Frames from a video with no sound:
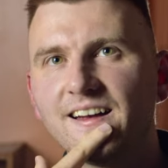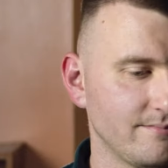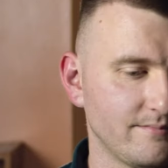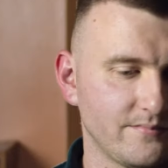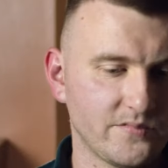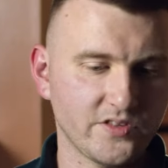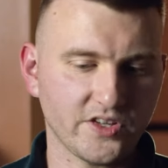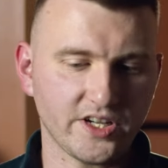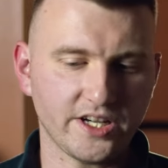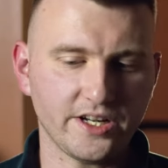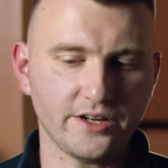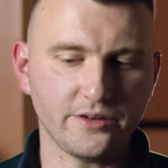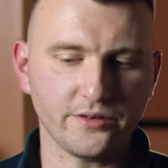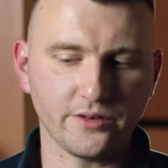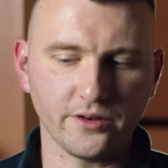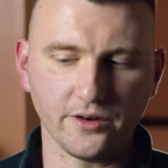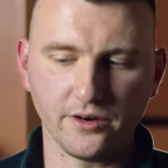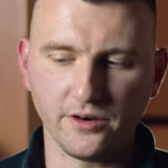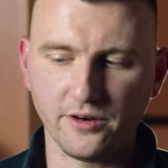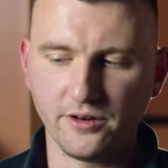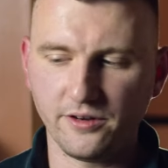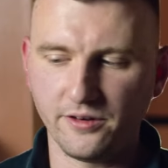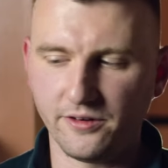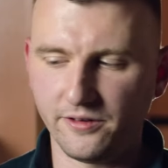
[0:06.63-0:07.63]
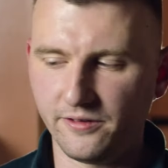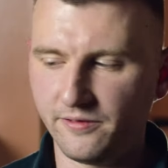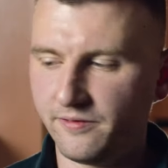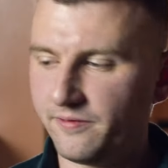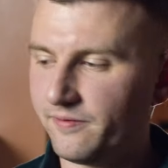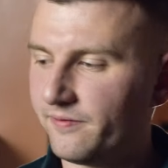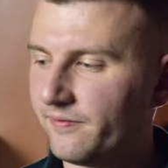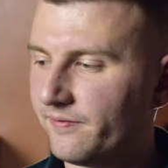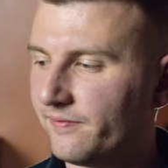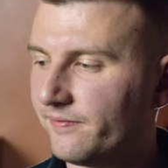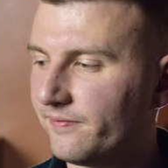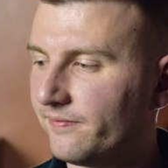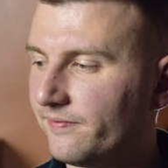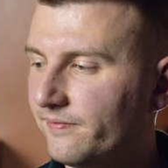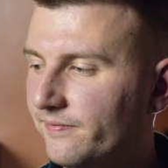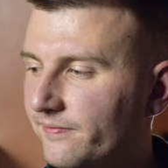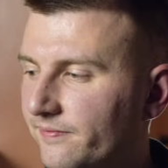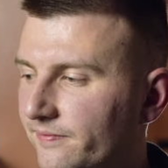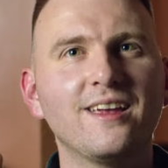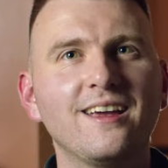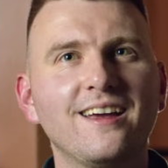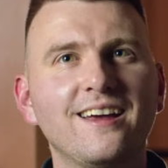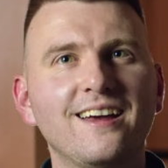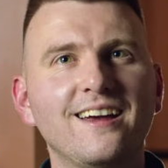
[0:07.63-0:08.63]
It's hot out there, ain't
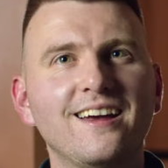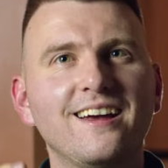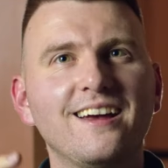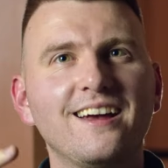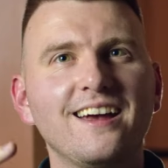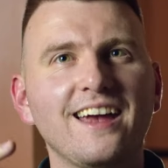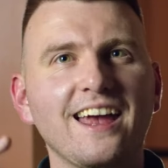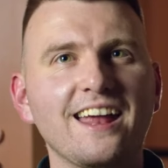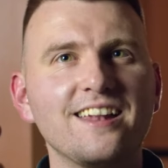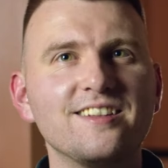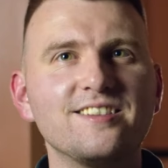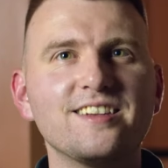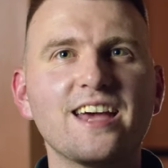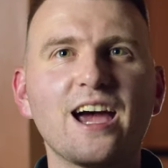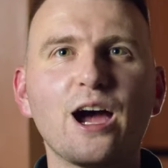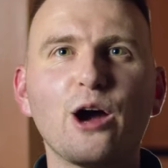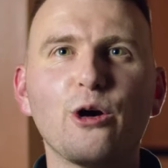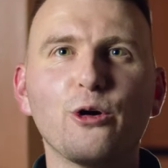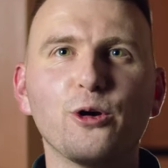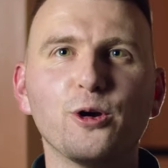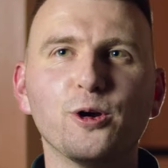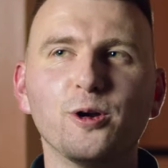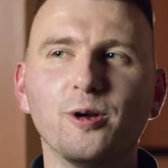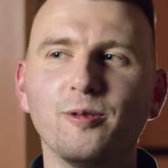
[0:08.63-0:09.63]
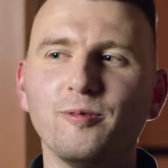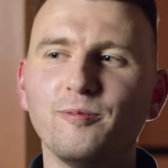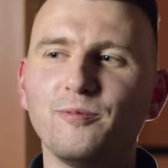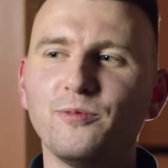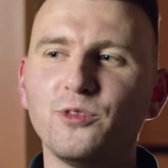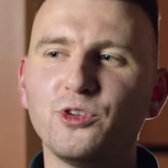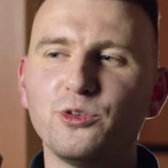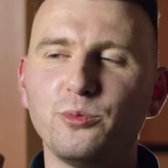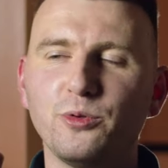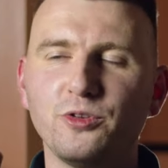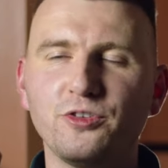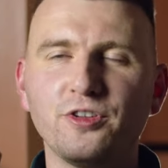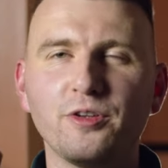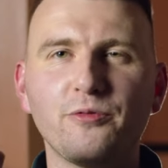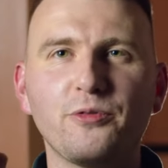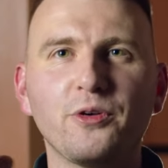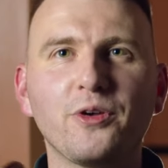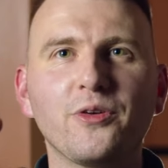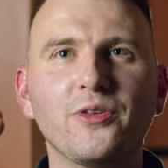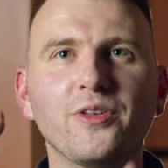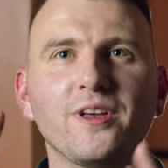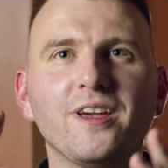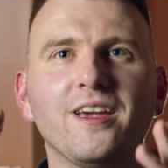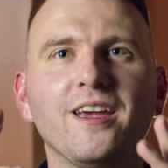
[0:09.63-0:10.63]
it? In tower
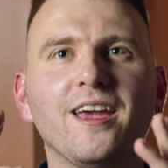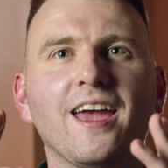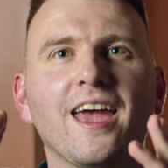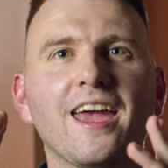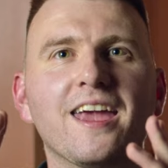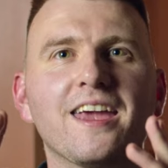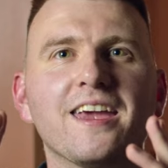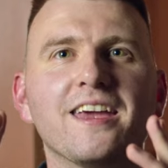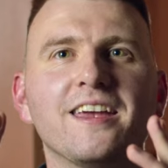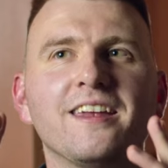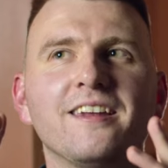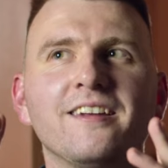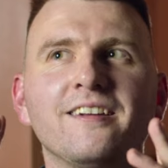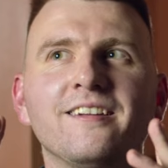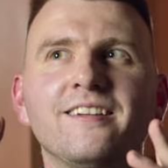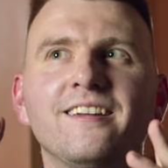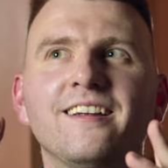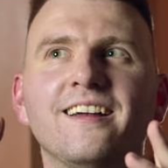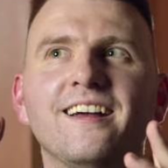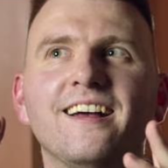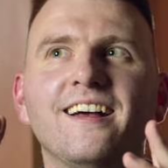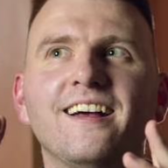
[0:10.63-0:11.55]
specifically, and